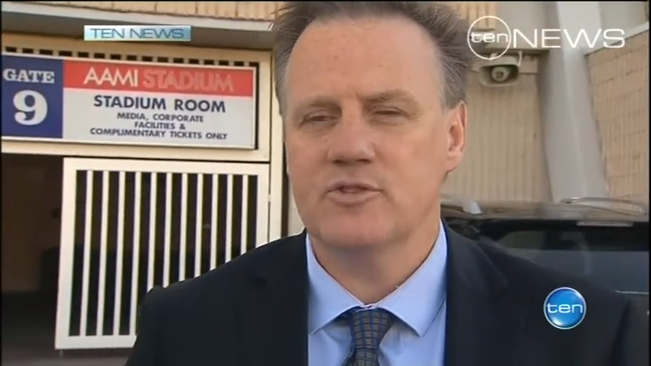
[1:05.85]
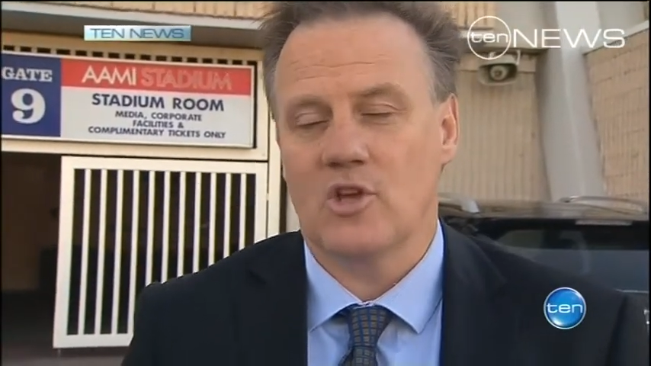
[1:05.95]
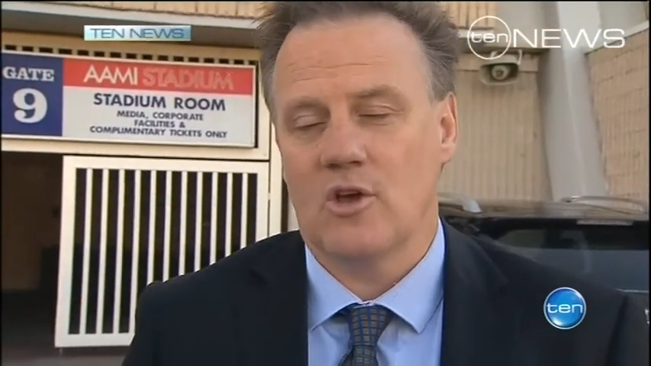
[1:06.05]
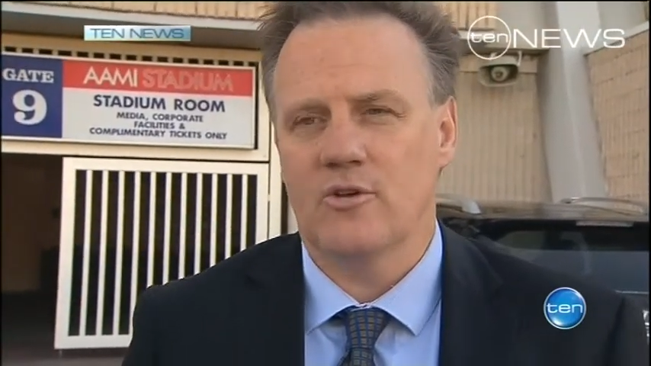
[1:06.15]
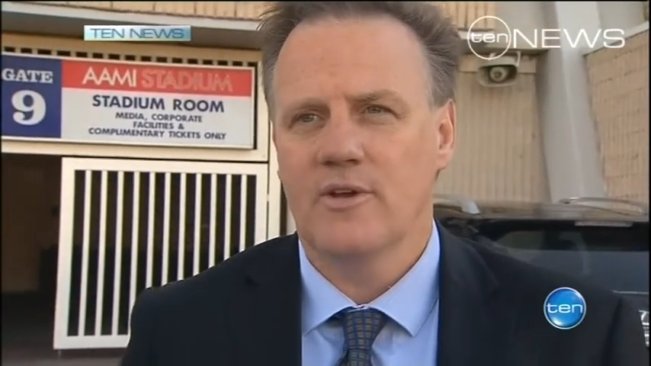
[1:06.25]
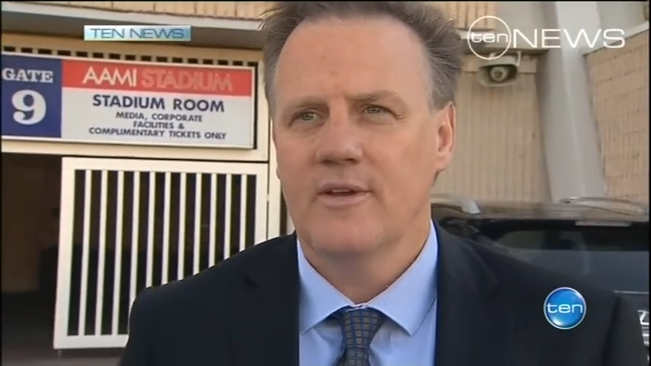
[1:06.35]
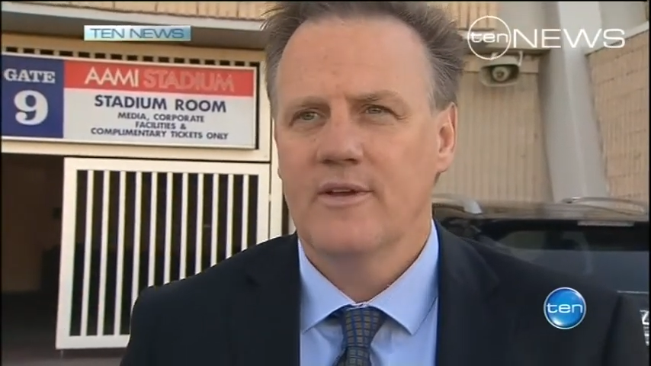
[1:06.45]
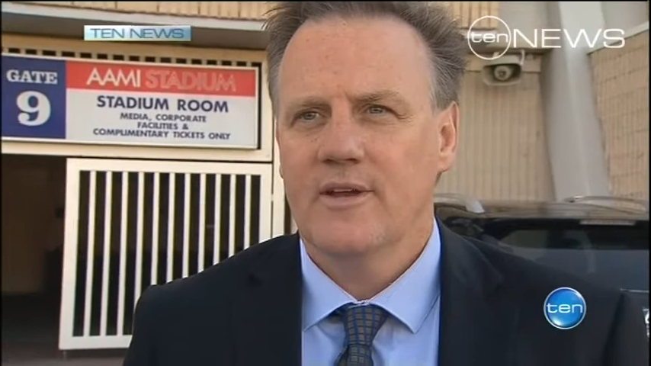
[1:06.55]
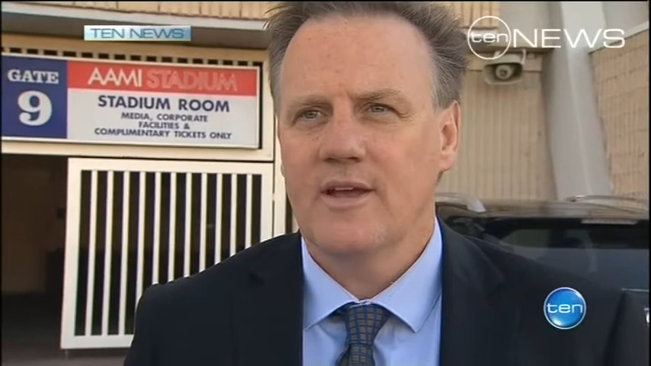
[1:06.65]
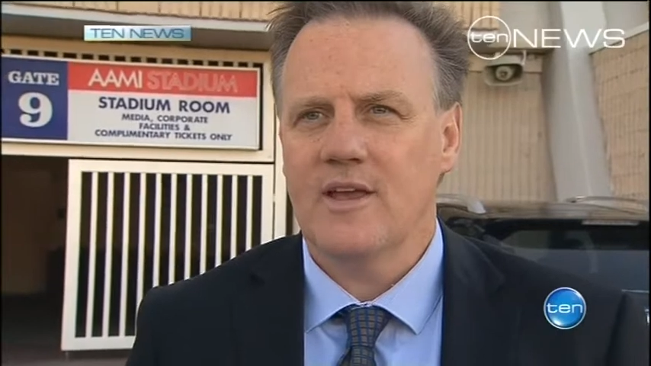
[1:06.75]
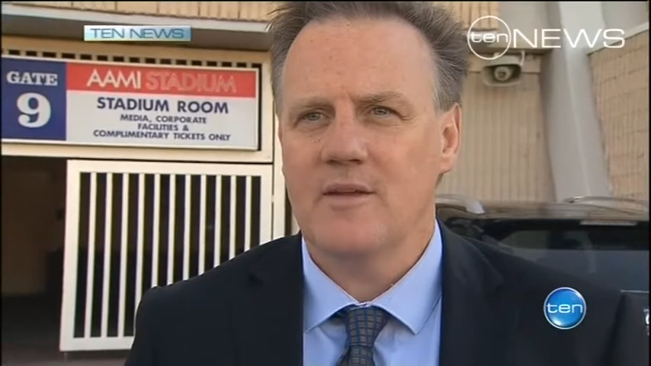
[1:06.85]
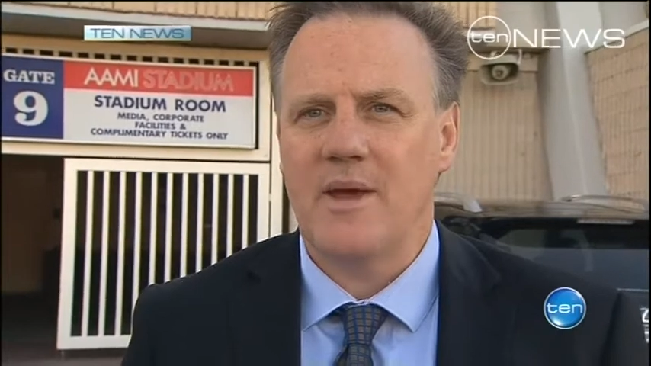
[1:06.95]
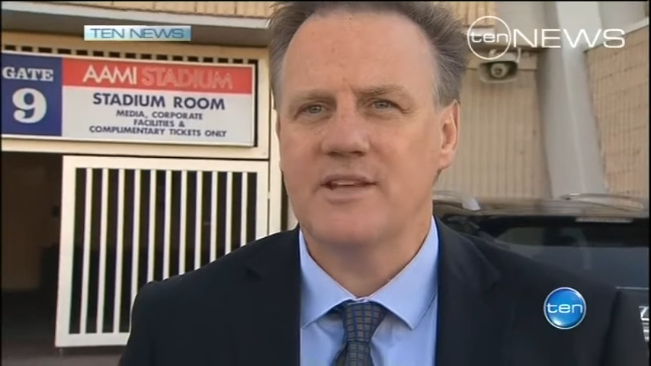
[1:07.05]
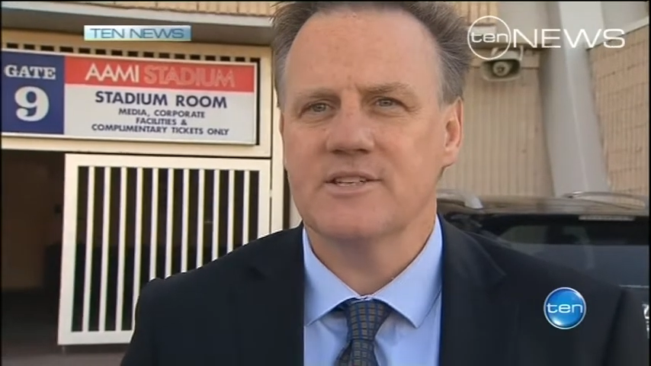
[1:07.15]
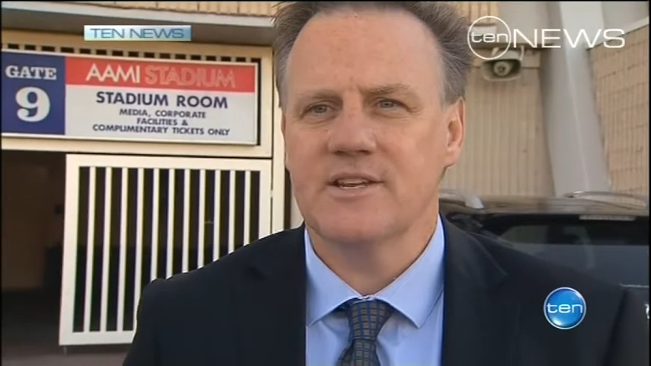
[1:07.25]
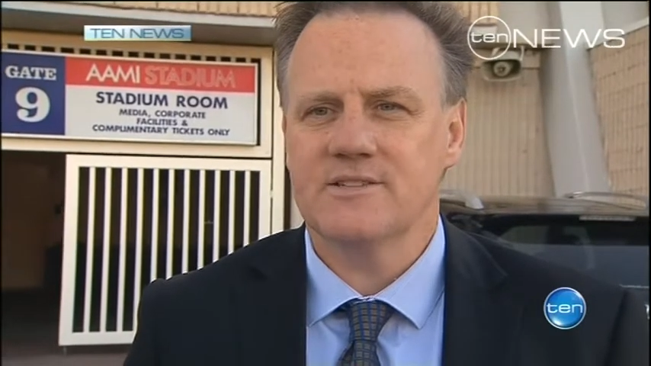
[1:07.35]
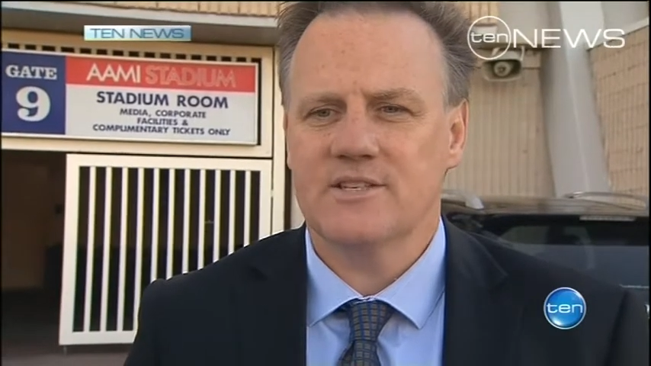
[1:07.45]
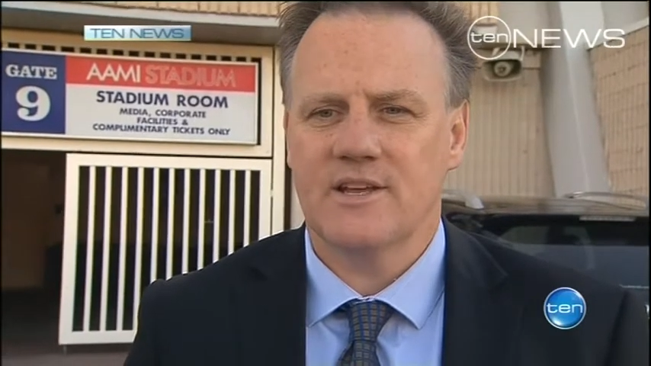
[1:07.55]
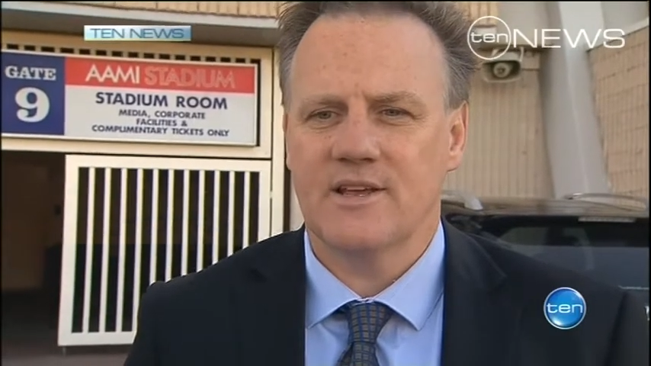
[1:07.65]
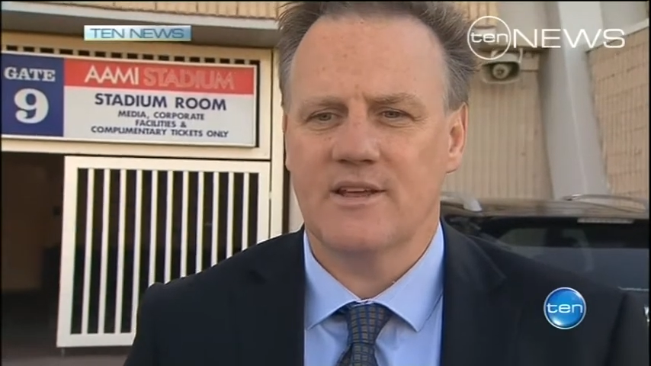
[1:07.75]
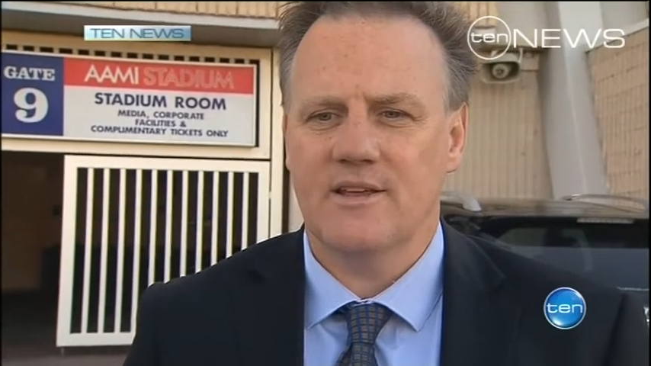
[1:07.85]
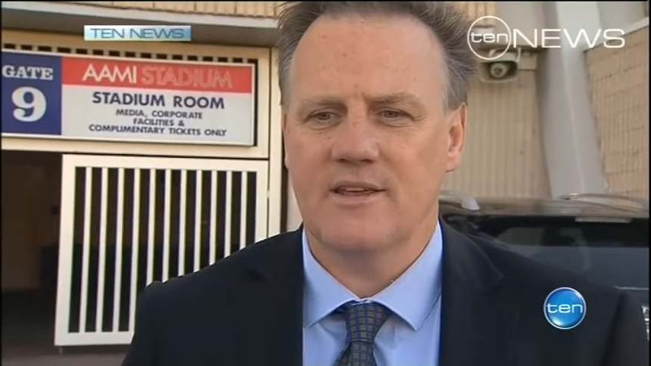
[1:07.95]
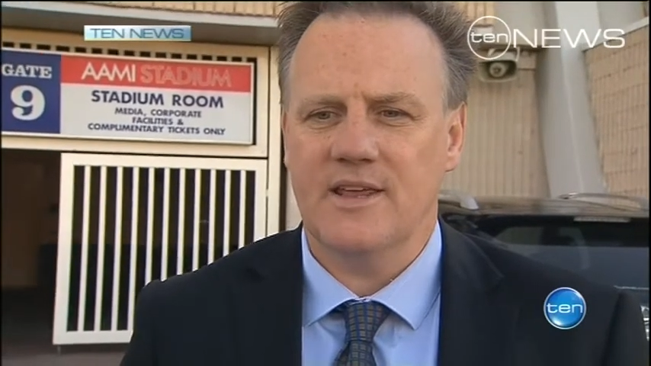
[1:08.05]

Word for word: so uh, it makes it uh,